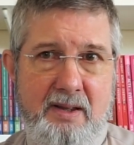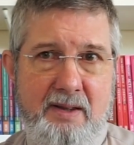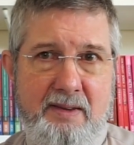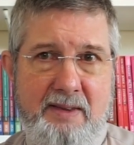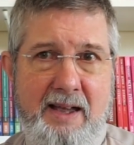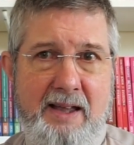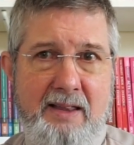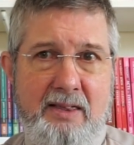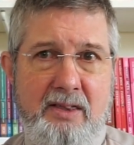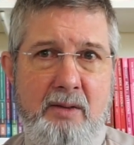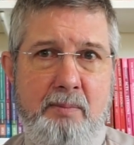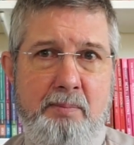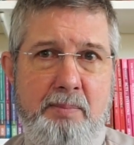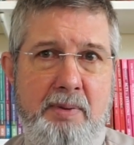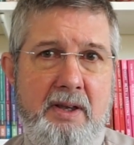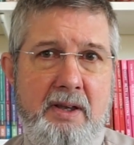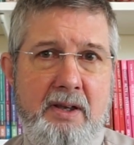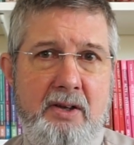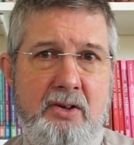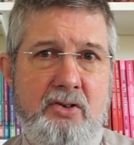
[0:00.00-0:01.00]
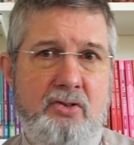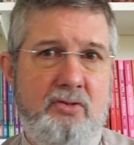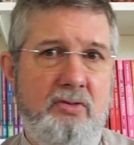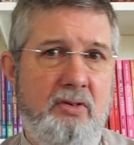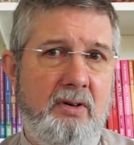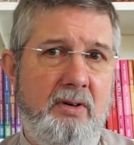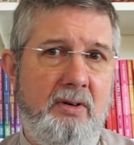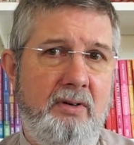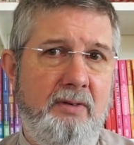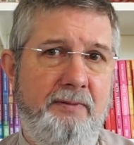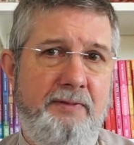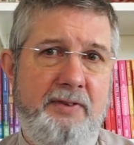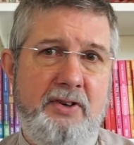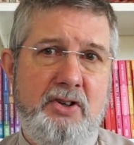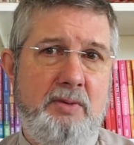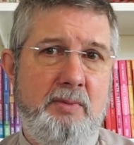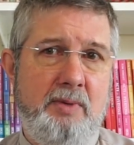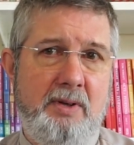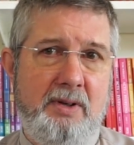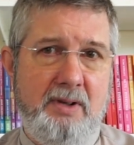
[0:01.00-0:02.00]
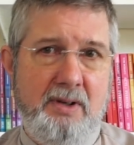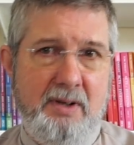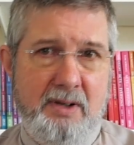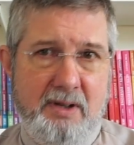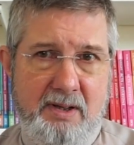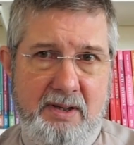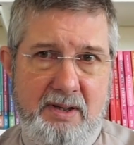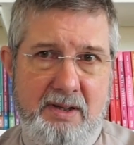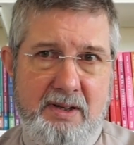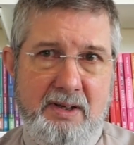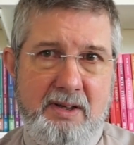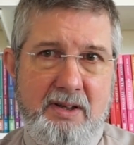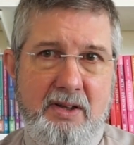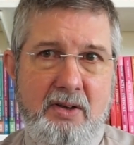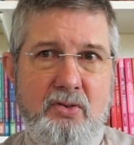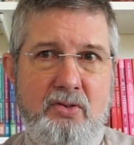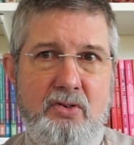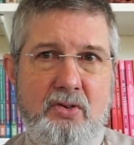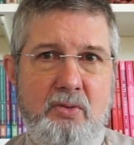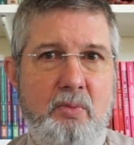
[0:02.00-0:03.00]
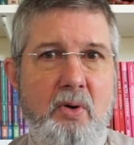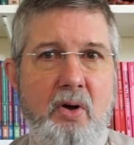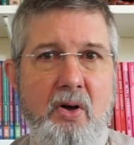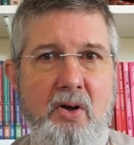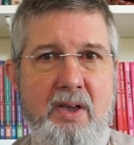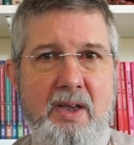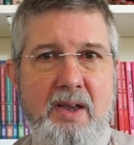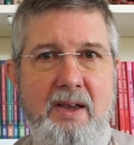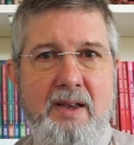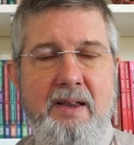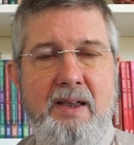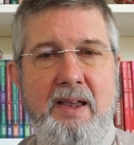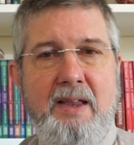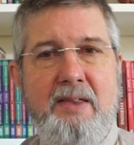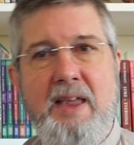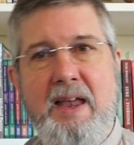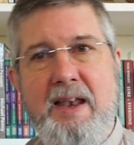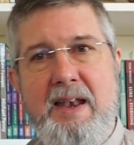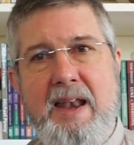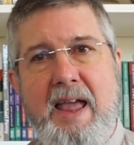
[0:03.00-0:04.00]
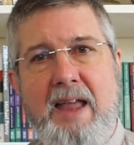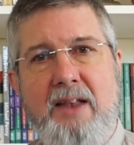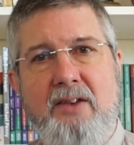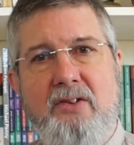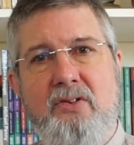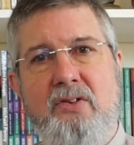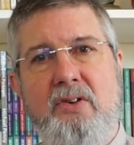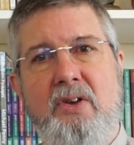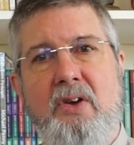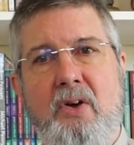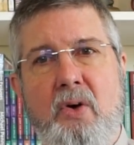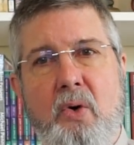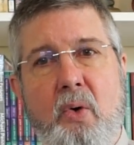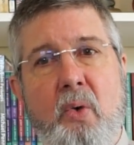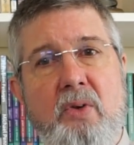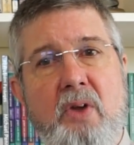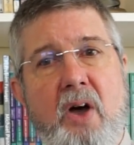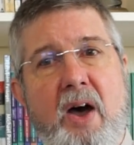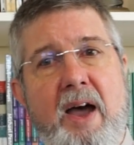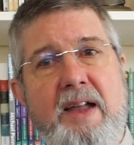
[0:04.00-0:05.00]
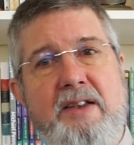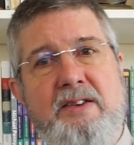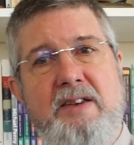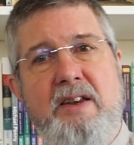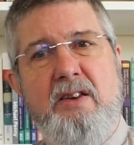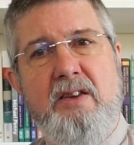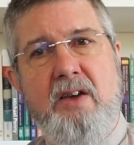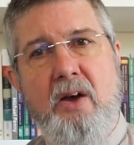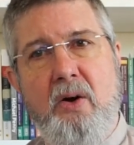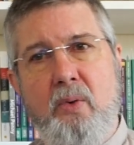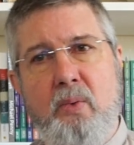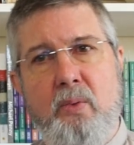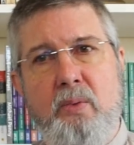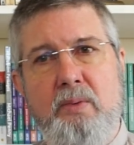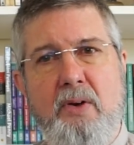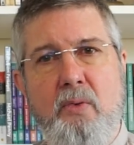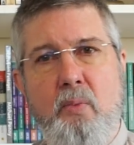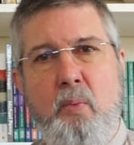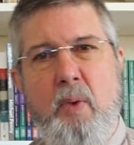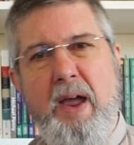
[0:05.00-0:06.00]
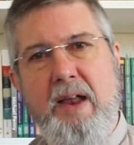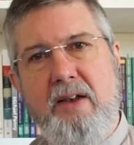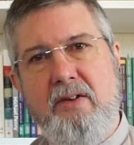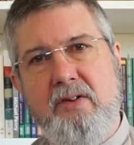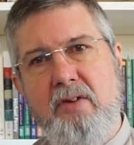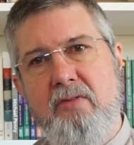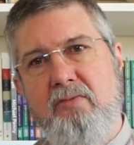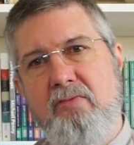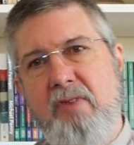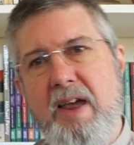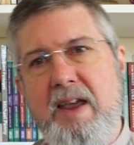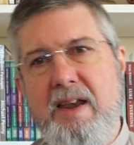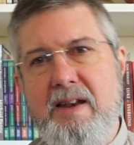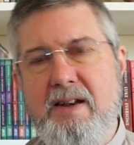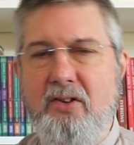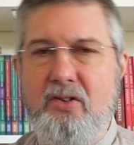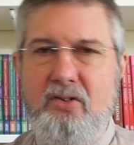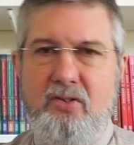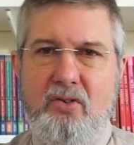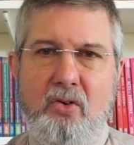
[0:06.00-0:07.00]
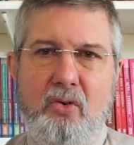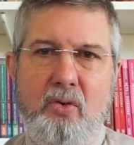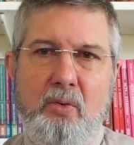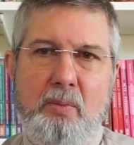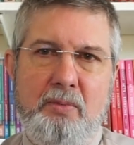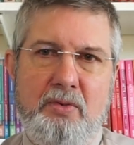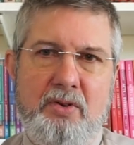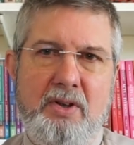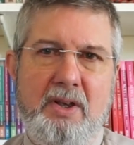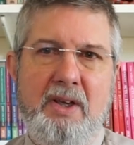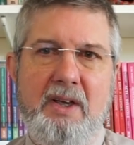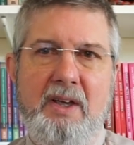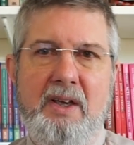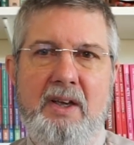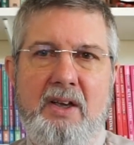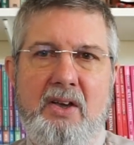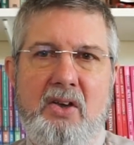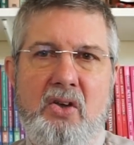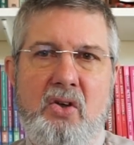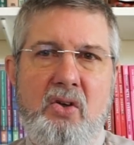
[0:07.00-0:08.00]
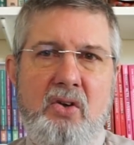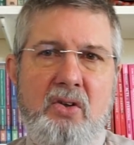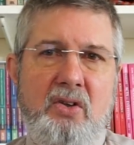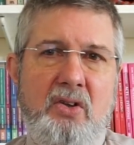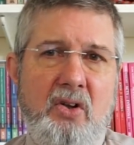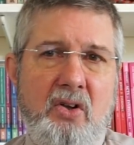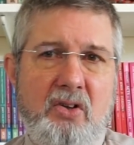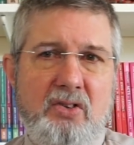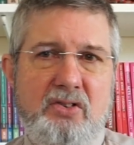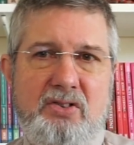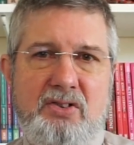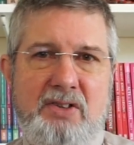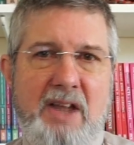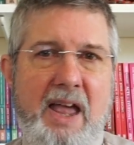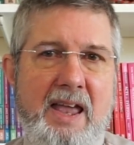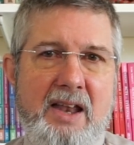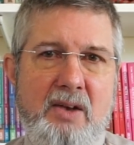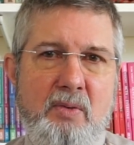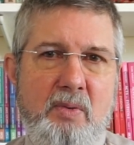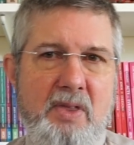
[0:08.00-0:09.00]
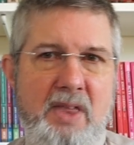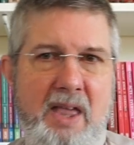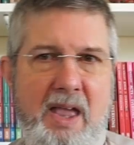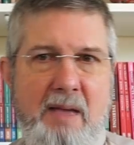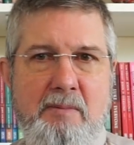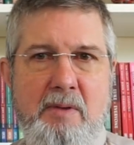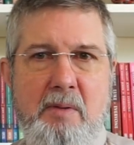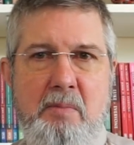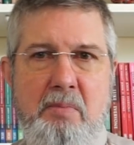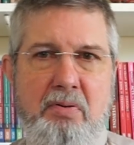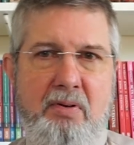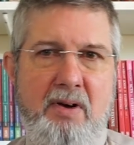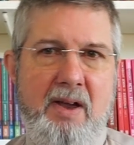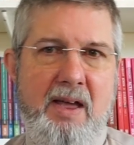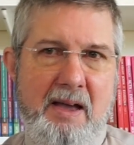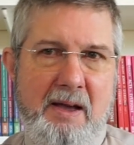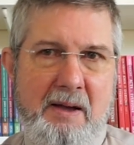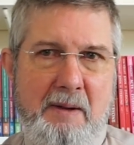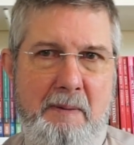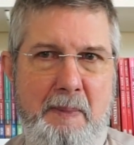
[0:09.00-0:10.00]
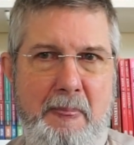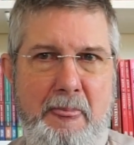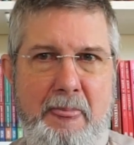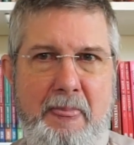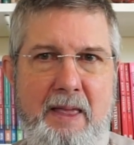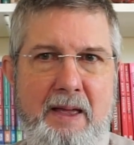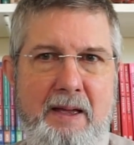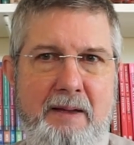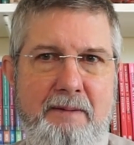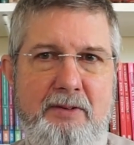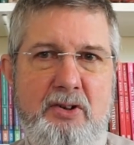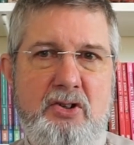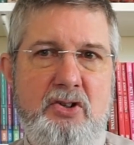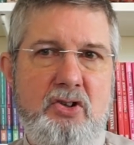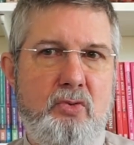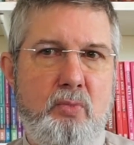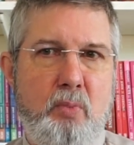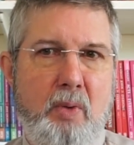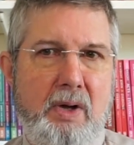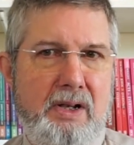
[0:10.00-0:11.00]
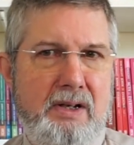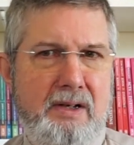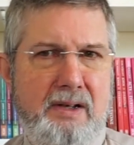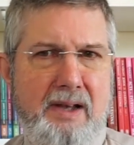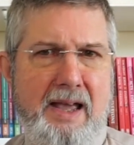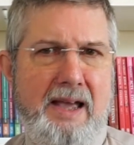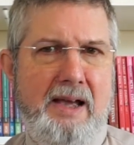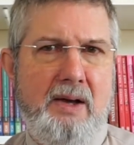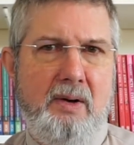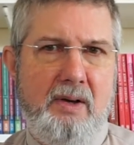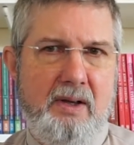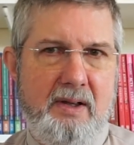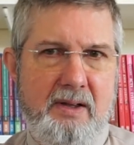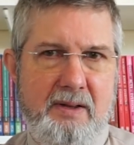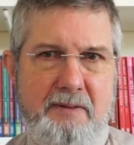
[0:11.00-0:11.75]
that the big, strong fishermen, used to working in their nets all night in cold and wet and rain and storms, could not stand with him in prayer for just 1 hour.